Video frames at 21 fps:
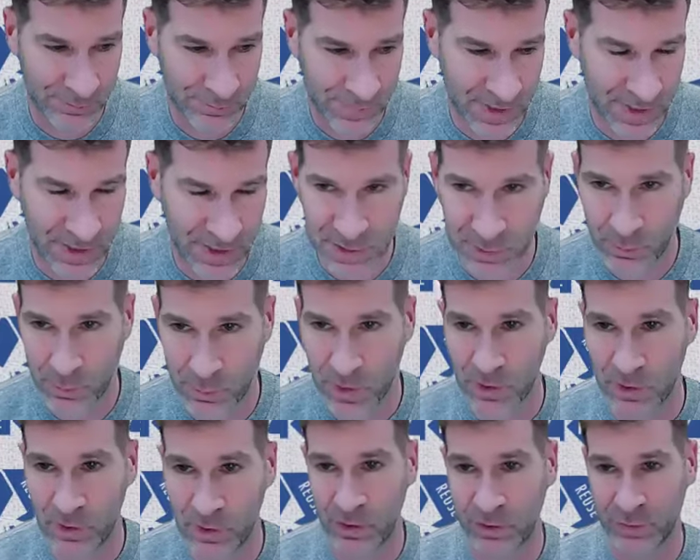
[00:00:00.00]
It's a
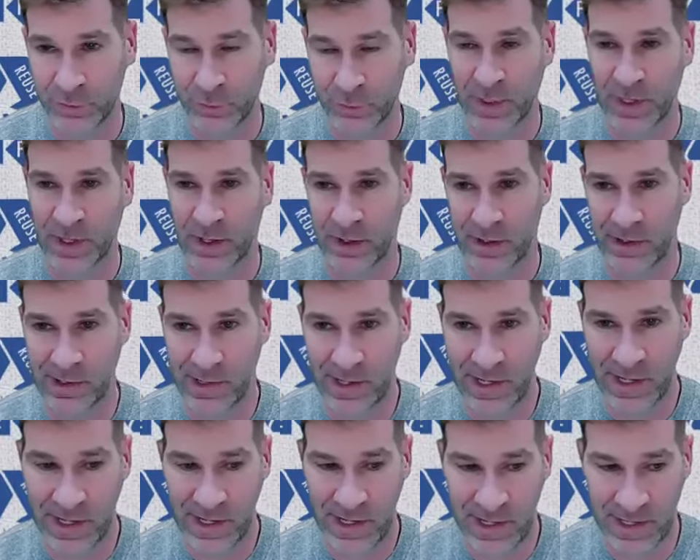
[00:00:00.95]
world
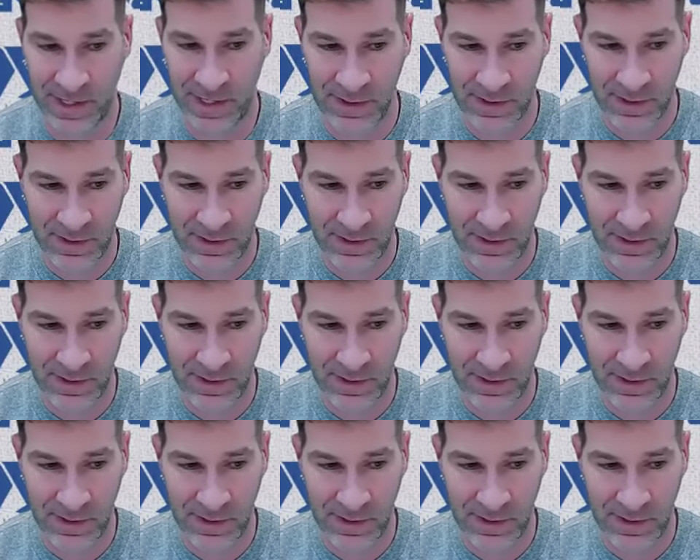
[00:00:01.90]
where